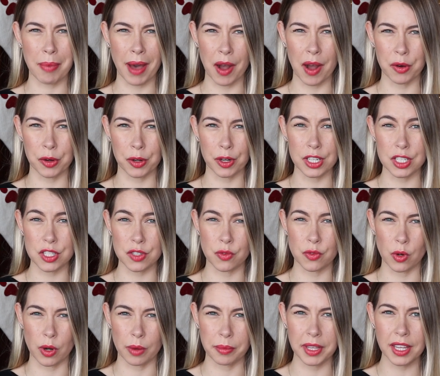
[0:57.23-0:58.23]
powderish
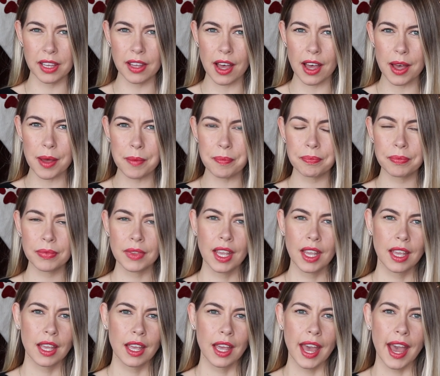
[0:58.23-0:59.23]
formula.
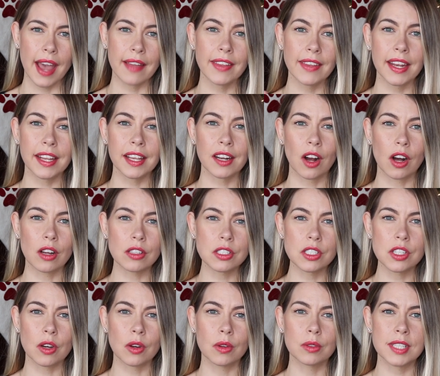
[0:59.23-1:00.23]
And then it
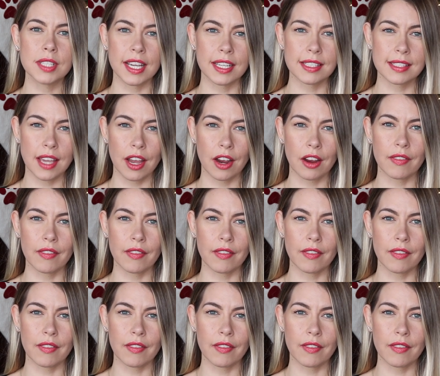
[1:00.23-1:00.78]
also takes care